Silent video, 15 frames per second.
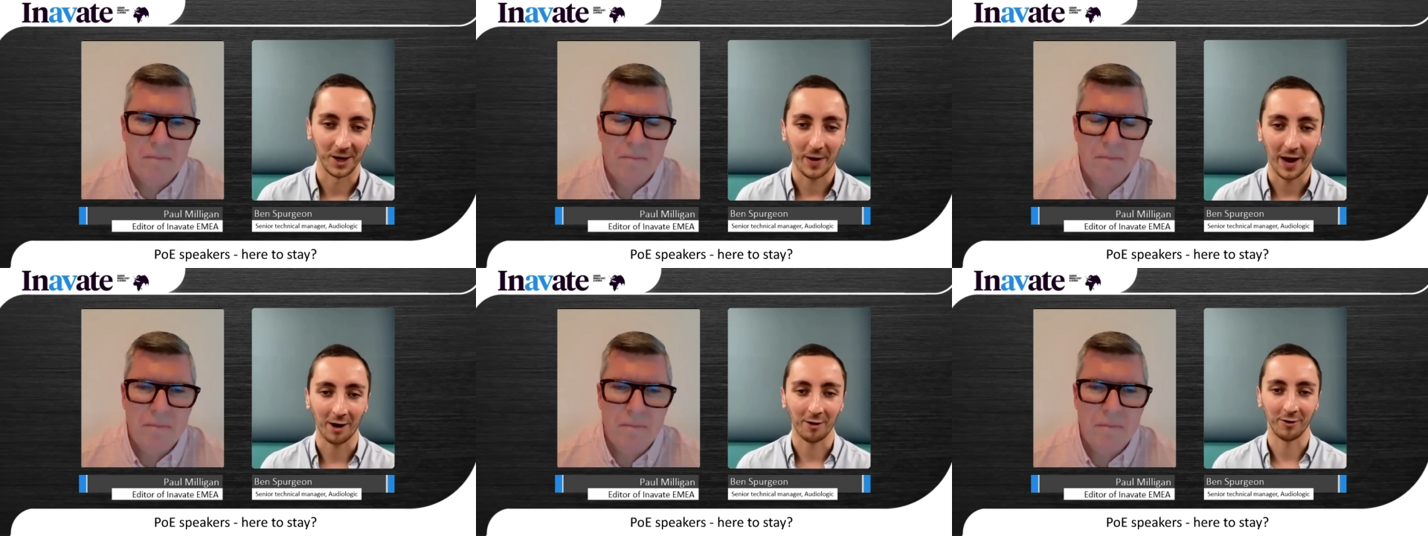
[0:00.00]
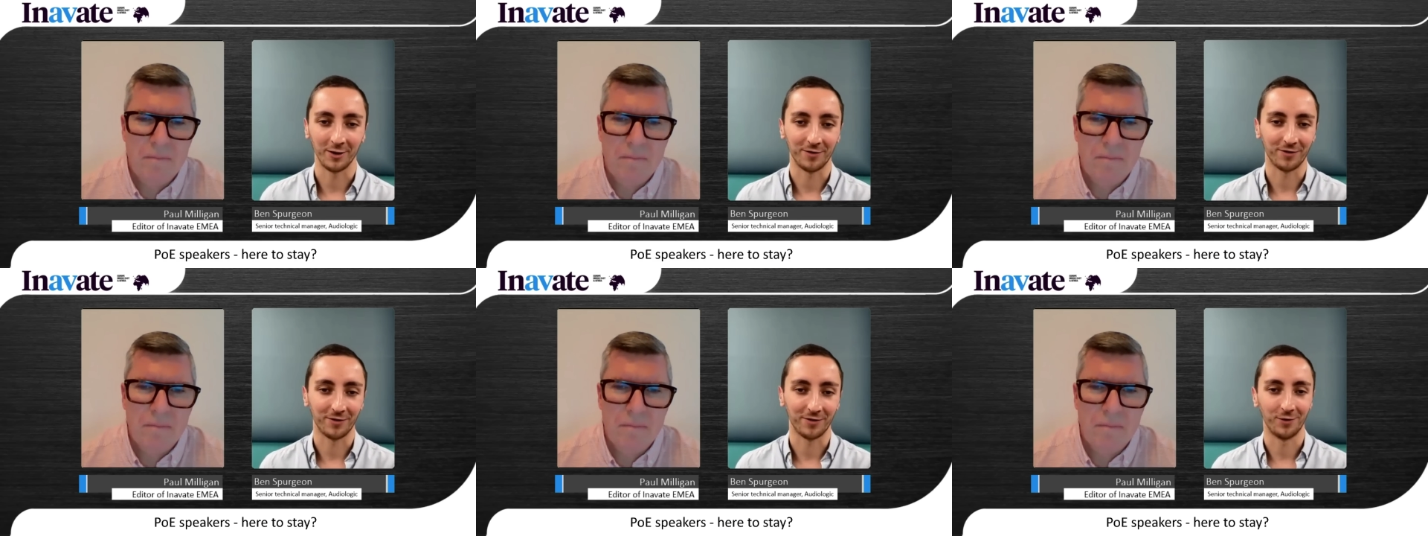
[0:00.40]
Speaker 1: powering
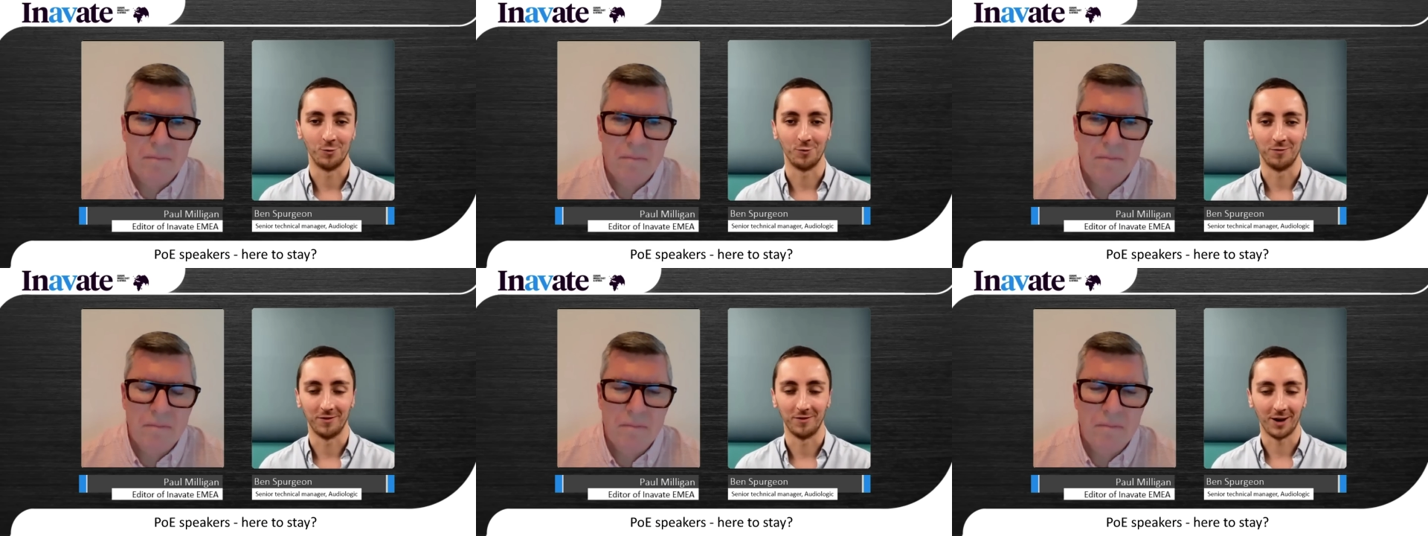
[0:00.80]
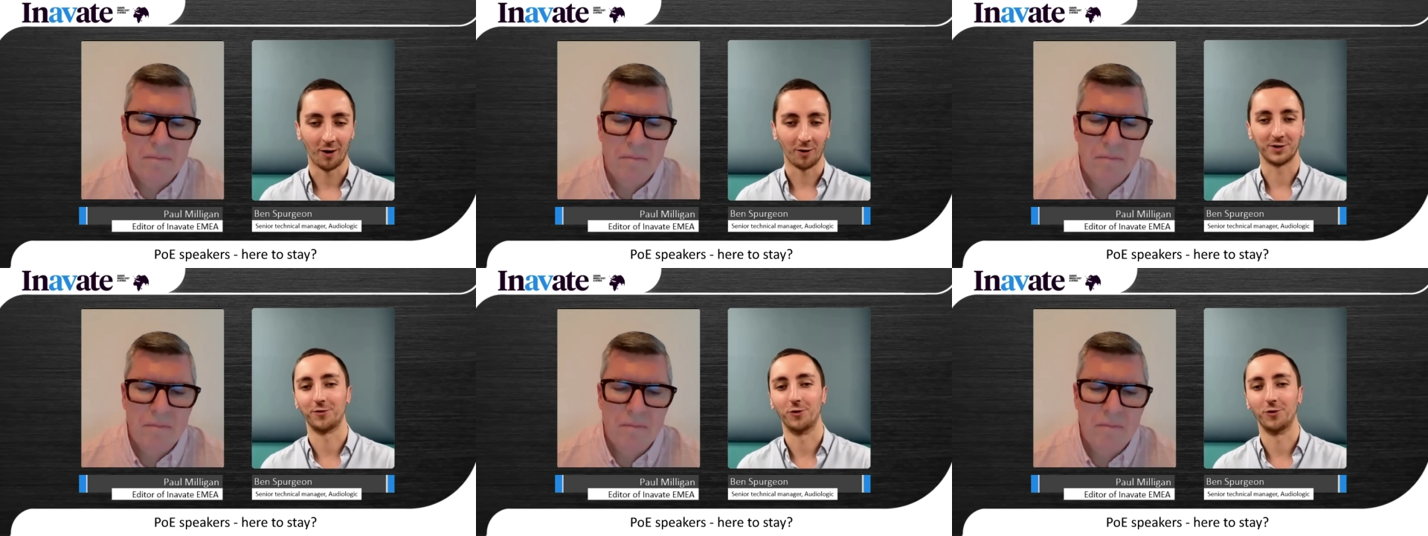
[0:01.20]
full
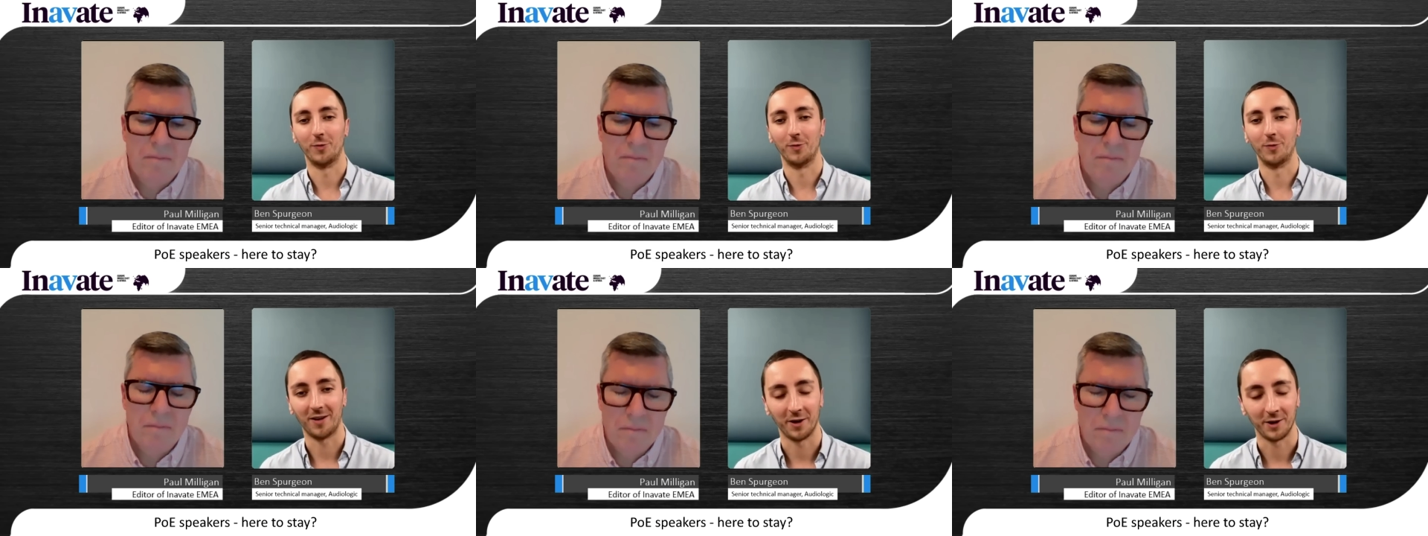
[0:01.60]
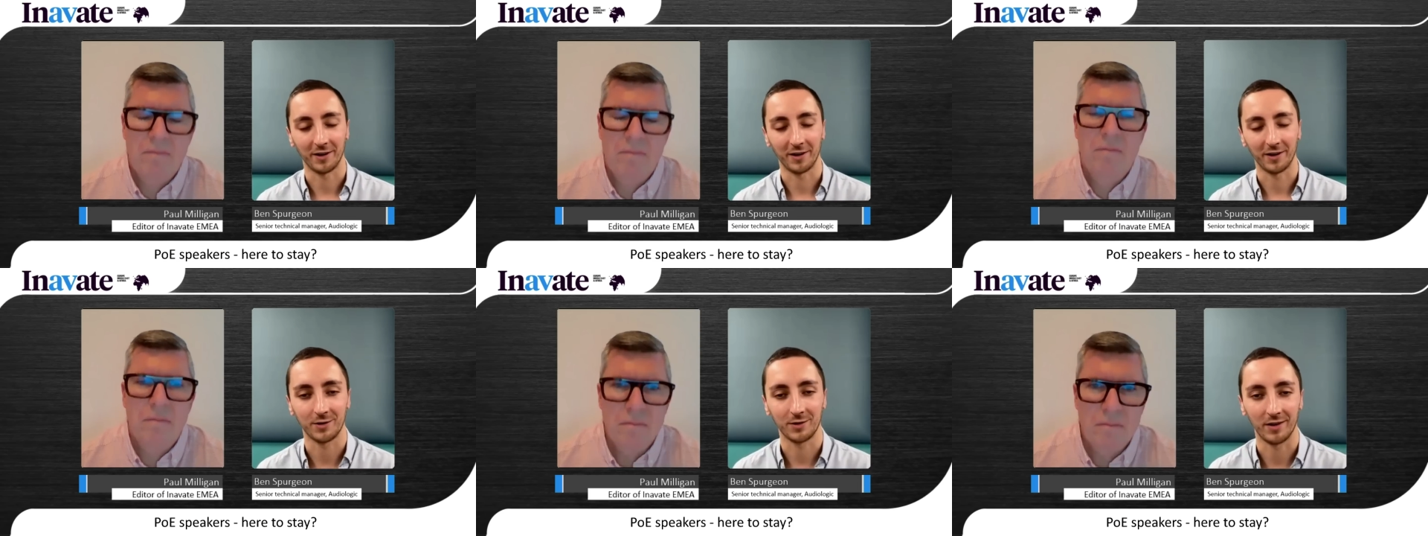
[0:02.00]
large format line
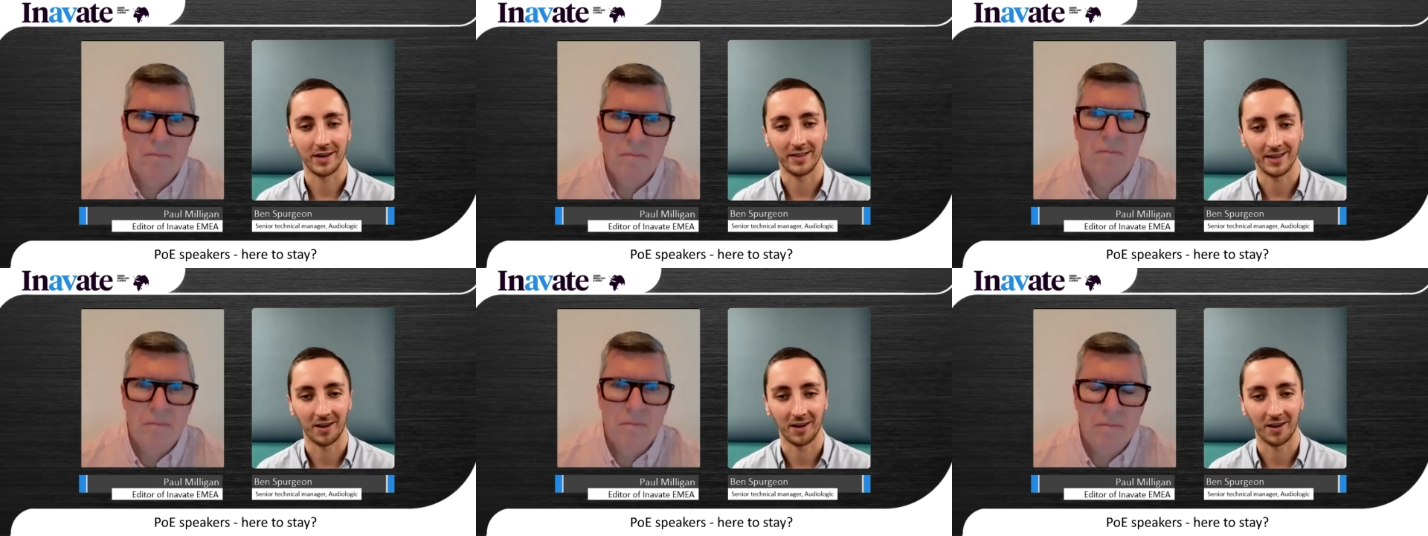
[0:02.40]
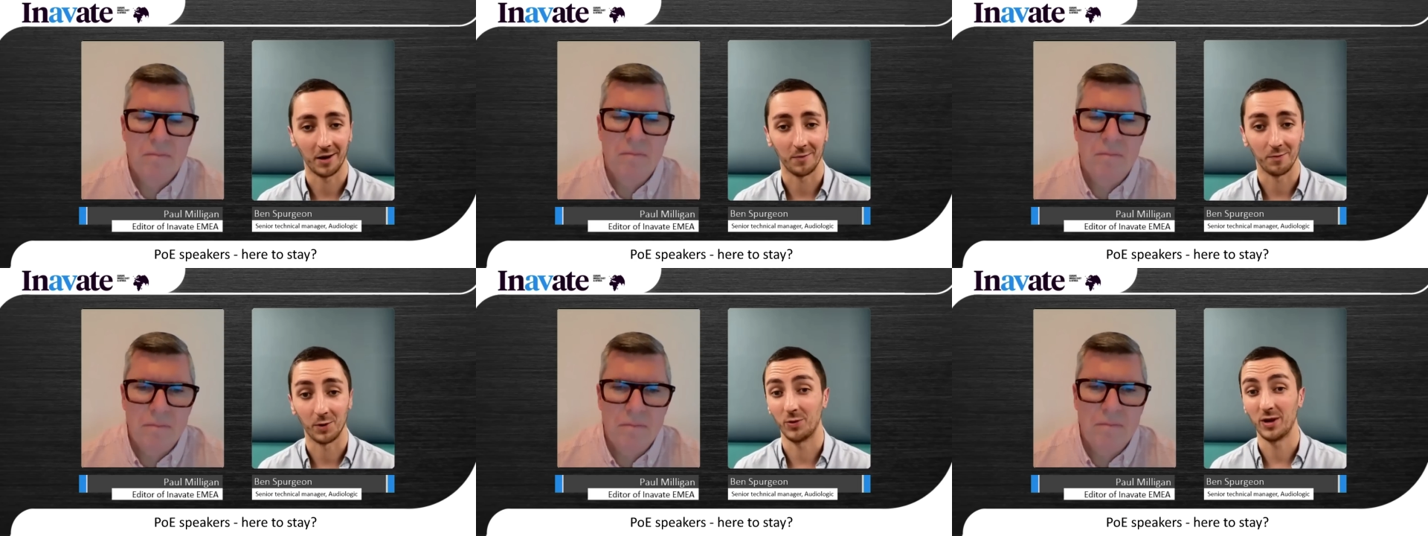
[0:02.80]
arrays or anything like
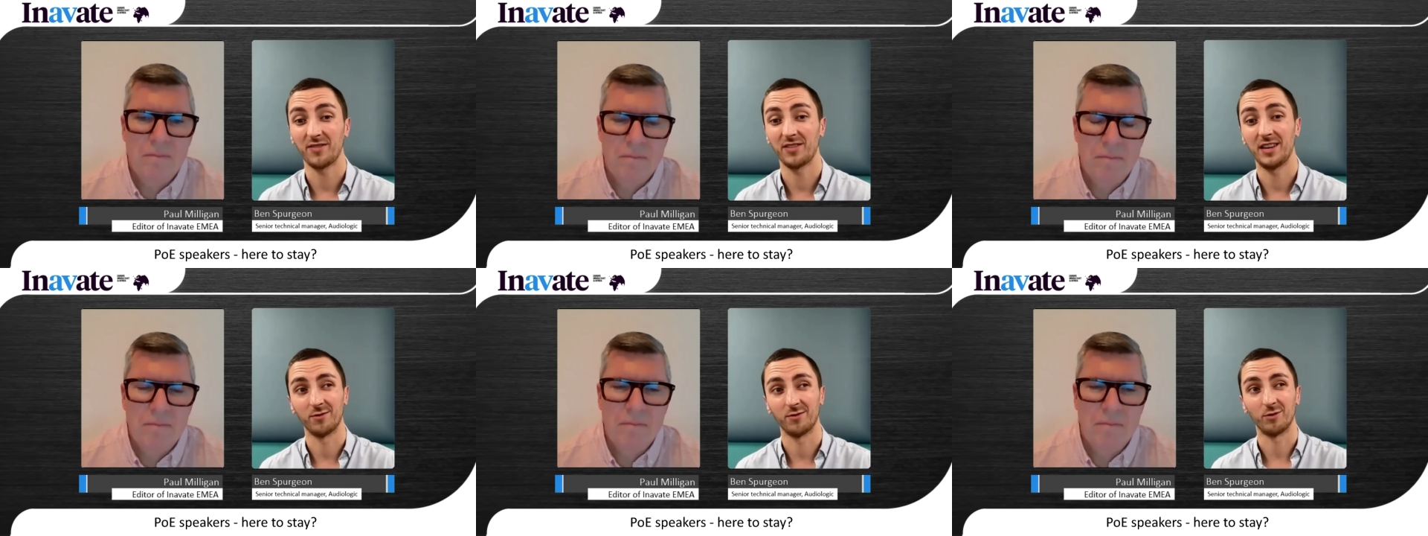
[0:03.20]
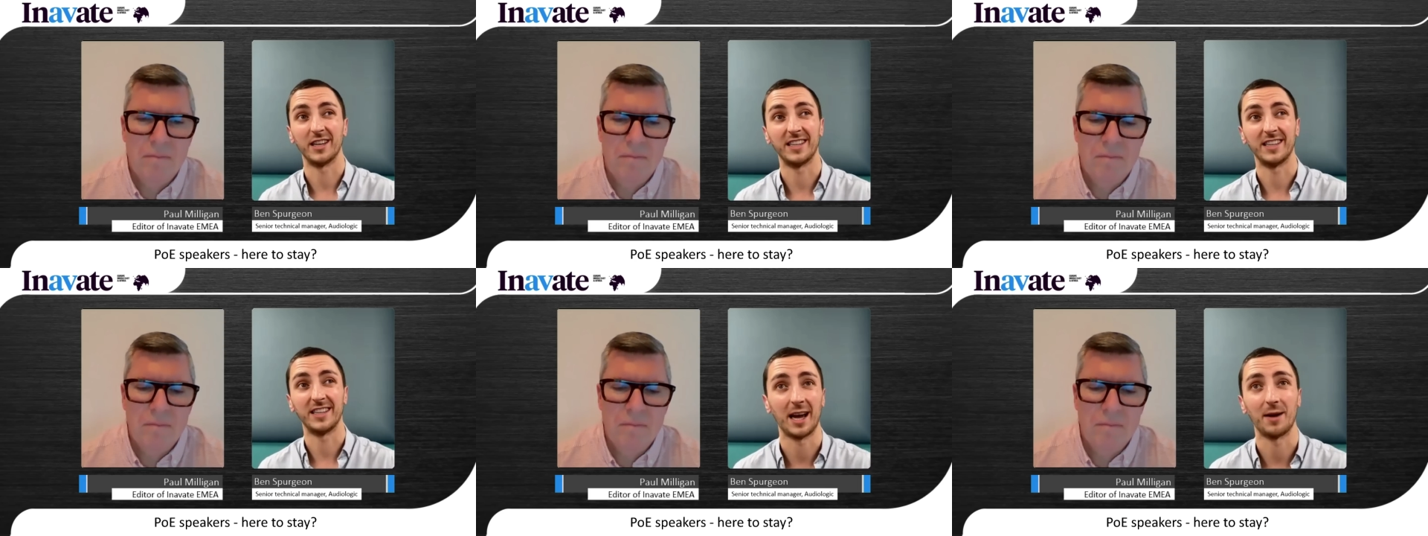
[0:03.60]
that, but we haven't even
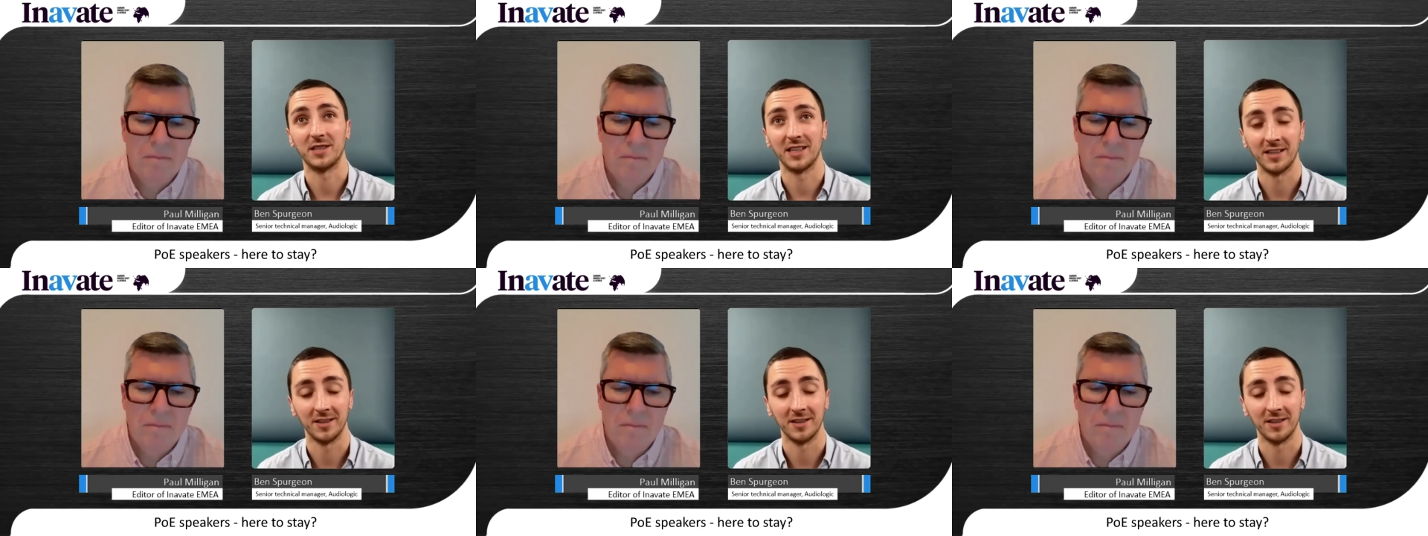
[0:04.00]
really tapped